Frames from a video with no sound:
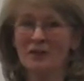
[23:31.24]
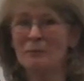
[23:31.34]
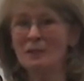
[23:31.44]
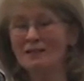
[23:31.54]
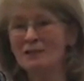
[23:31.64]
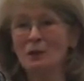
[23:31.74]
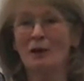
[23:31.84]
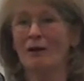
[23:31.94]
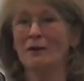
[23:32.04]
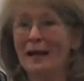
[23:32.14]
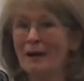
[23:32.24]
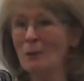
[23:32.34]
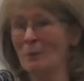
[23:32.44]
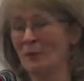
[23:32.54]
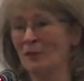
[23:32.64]
I mean, you can't
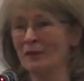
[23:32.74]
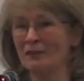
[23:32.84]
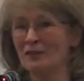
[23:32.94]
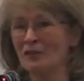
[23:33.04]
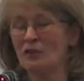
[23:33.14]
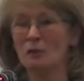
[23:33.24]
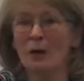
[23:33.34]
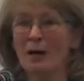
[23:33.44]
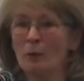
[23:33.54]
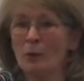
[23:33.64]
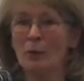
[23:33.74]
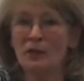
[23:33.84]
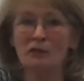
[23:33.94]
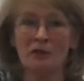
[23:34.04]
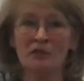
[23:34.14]
help but think this is the right one when
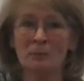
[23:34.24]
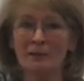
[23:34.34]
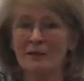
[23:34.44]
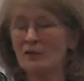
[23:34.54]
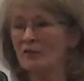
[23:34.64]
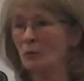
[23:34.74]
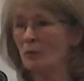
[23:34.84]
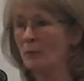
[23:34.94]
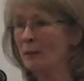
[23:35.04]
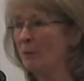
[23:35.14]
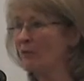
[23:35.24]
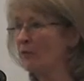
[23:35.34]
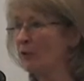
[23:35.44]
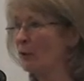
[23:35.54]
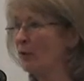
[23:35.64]
you've experienced it with members of
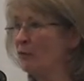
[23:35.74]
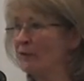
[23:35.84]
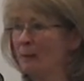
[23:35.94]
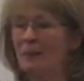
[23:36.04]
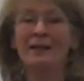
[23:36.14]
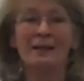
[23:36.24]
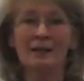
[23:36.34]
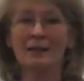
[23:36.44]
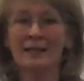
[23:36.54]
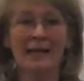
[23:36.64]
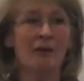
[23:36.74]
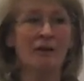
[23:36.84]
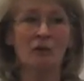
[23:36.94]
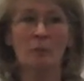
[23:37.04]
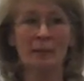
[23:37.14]
your own family, and it
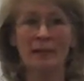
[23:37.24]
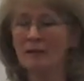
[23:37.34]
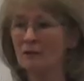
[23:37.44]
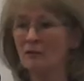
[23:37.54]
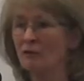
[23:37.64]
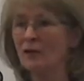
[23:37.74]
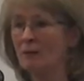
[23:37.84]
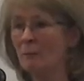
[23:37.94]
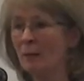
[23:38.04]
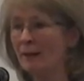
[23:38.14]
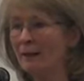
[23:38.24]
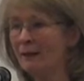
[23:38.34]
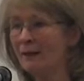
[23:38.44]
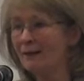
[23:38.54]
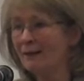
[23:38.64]
carries on being confirmed by
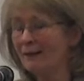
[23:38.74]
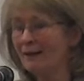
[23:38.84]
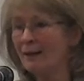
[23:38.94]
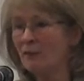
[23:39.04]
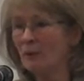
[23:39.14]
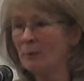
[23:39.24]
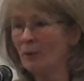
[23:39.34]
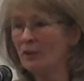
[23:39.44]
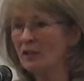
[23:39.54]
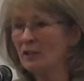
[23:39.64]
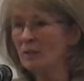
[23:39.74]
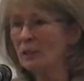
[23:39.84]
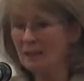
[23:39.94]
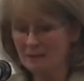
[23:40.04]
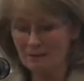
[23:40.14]
everybody you
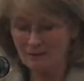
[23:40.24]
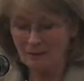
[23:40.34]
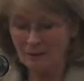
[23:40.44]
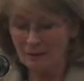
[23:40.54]
meet.